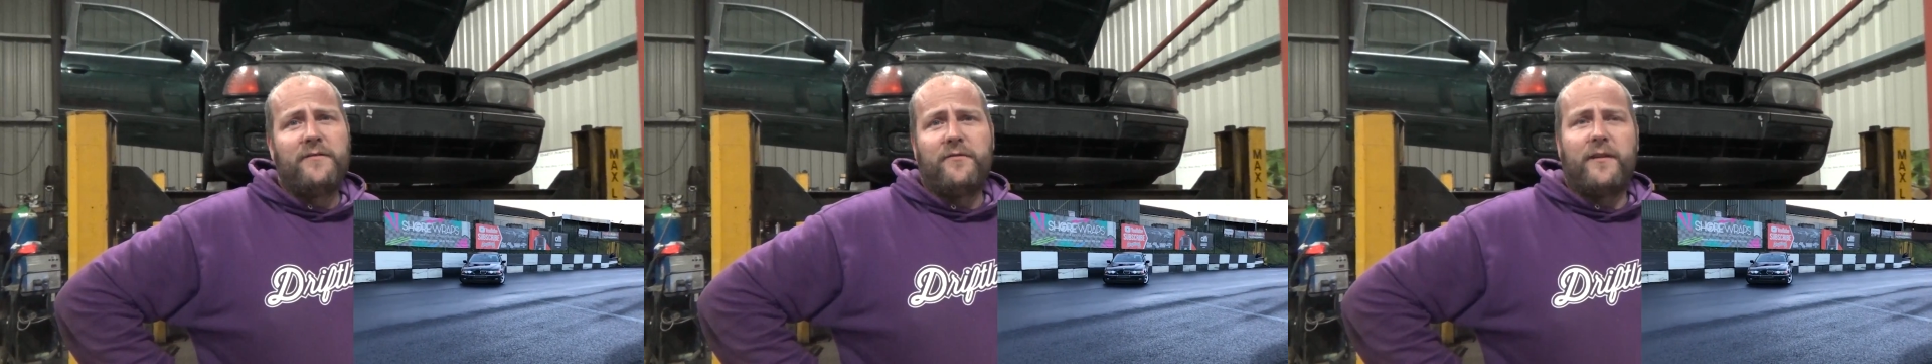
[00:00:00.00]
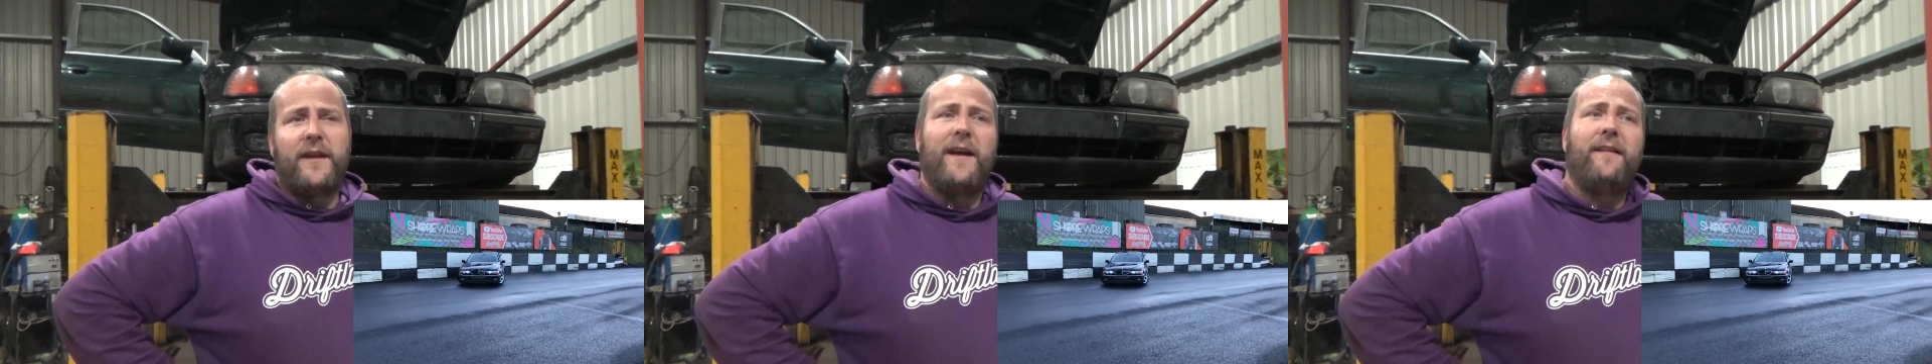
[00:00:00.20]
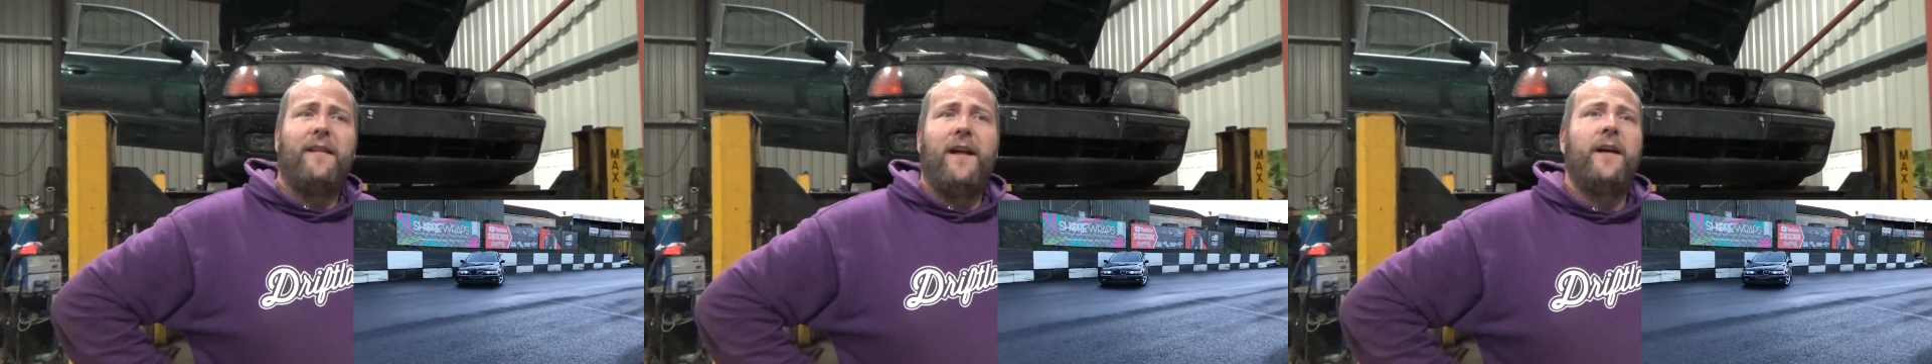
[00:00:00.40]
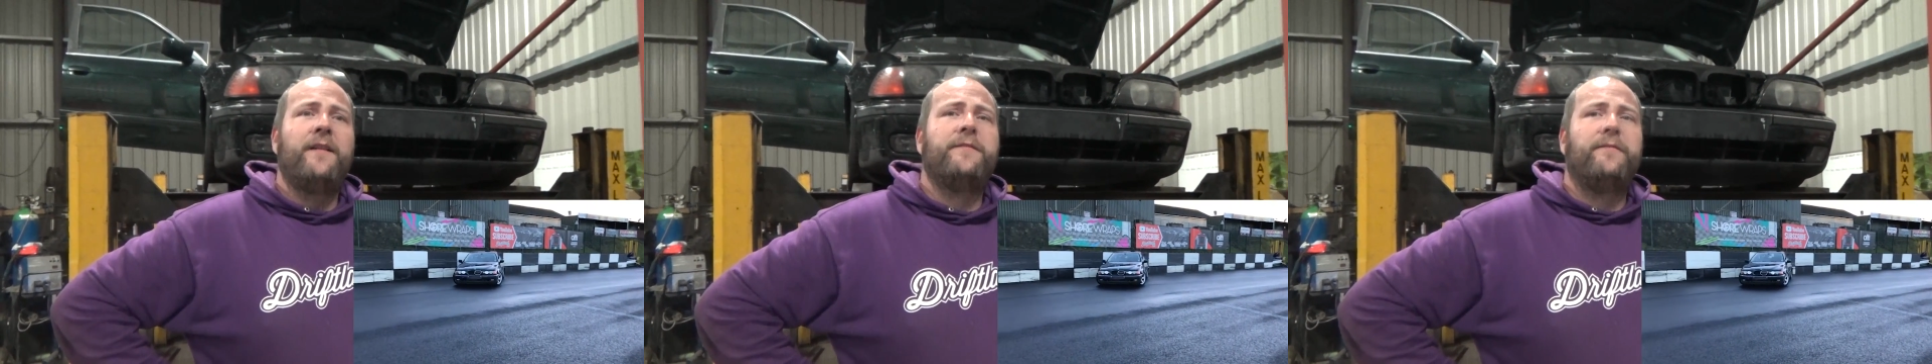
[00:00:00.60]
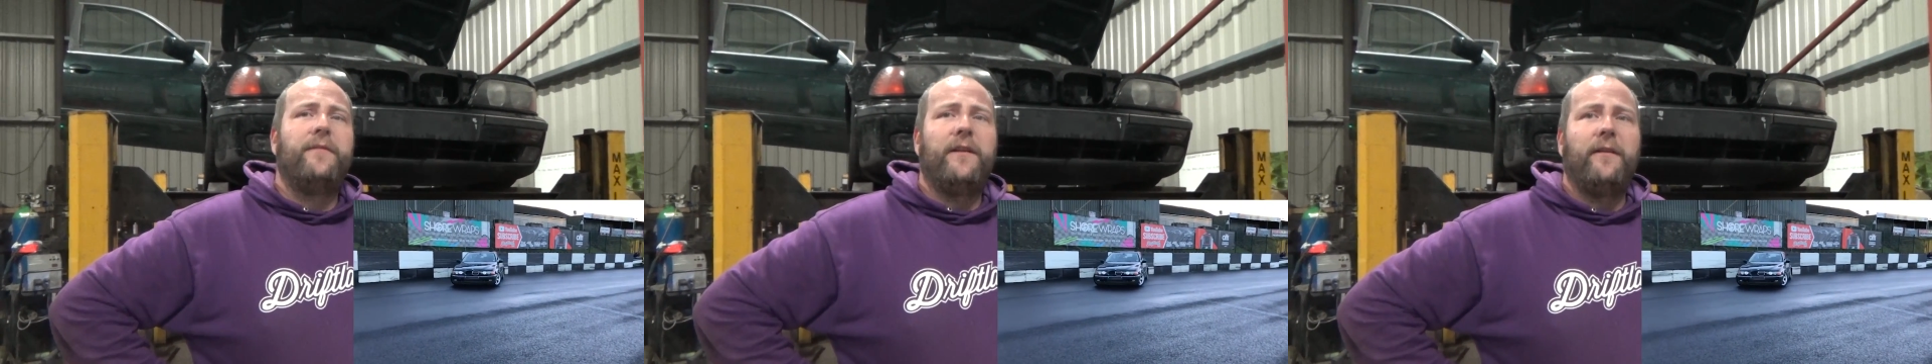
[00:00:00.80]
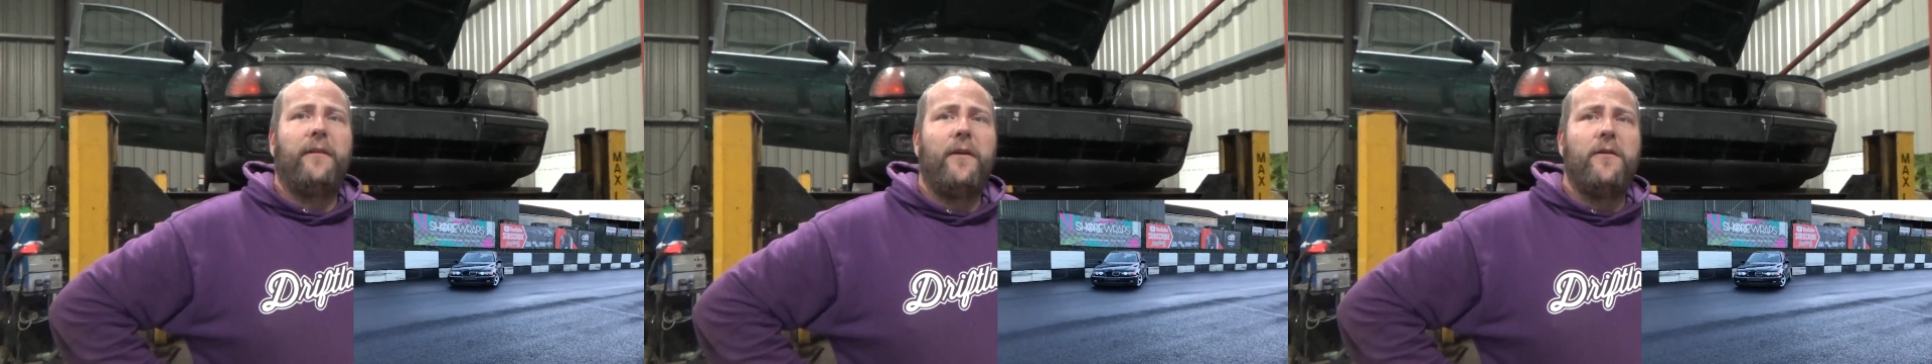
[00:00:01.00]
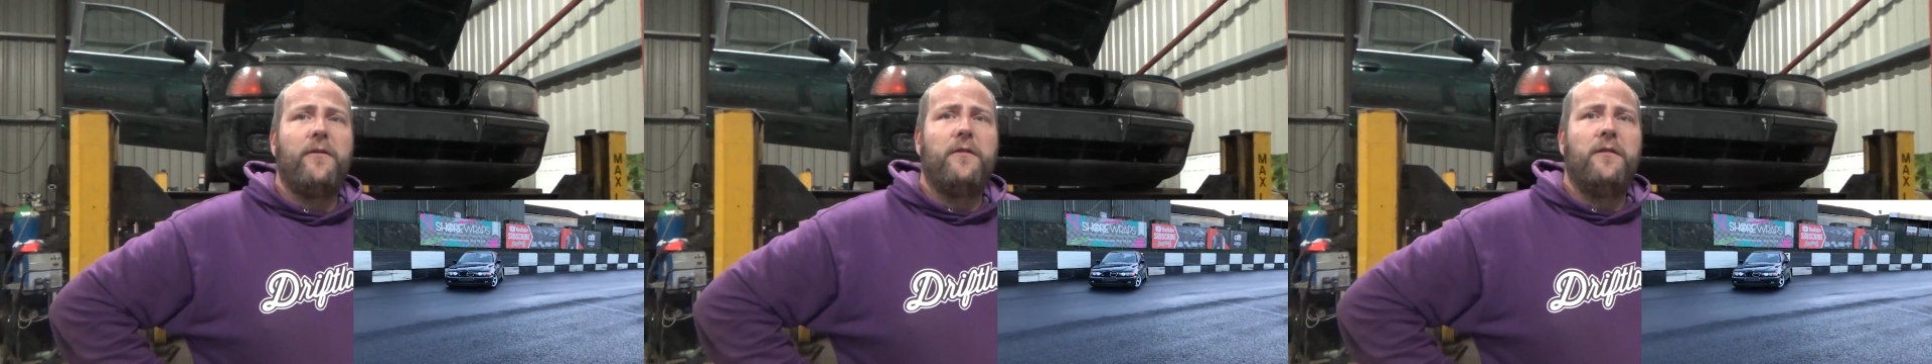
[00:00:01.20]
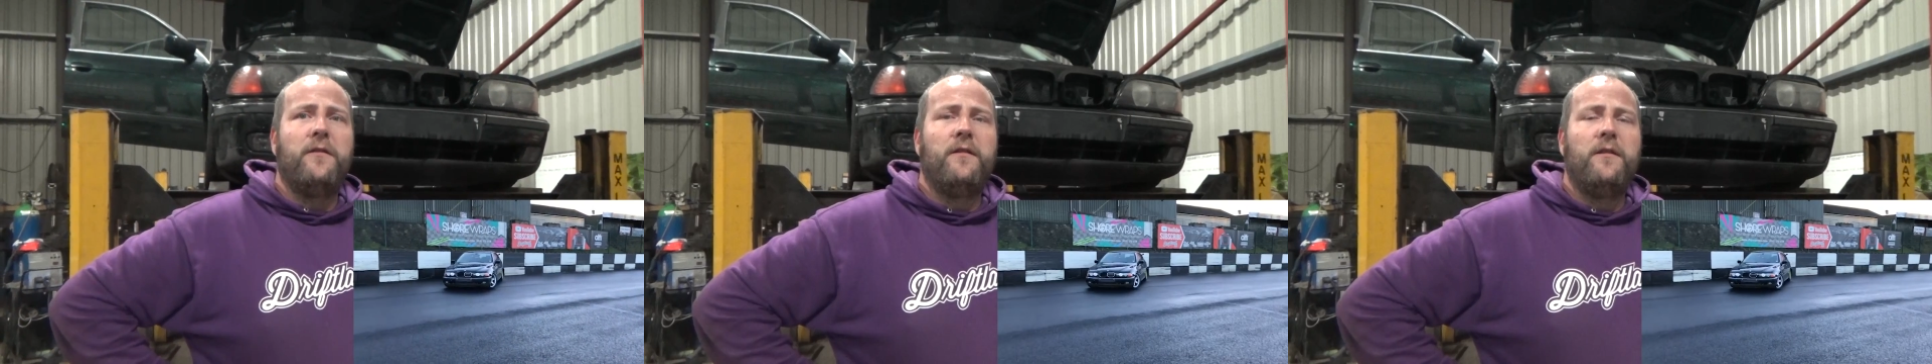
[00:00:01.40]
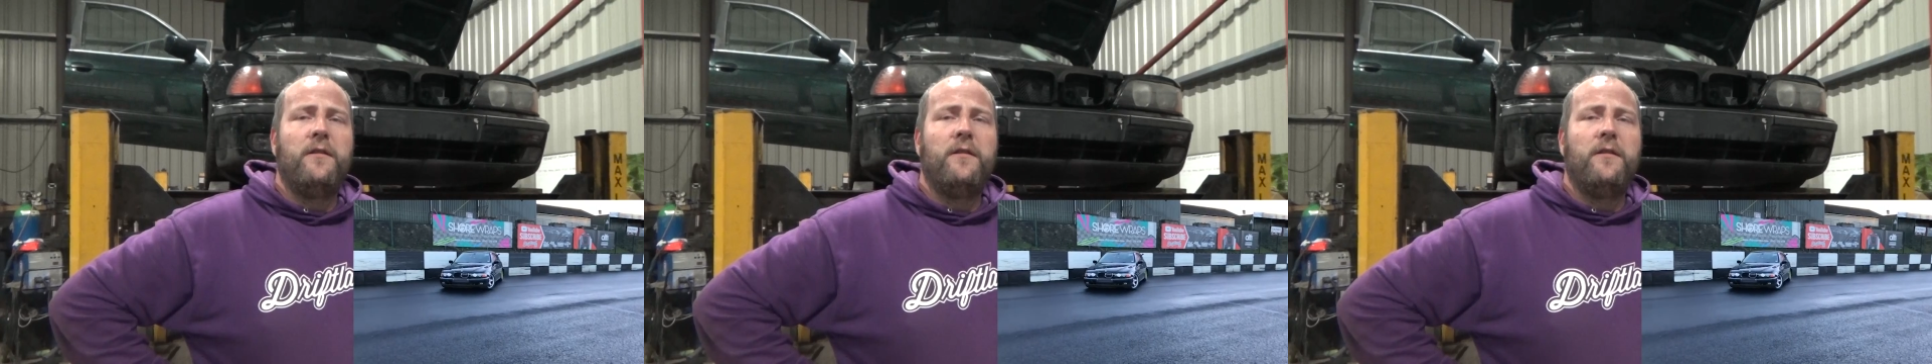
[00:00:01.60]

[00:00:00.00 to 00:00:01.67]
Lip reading: So it can't last very long.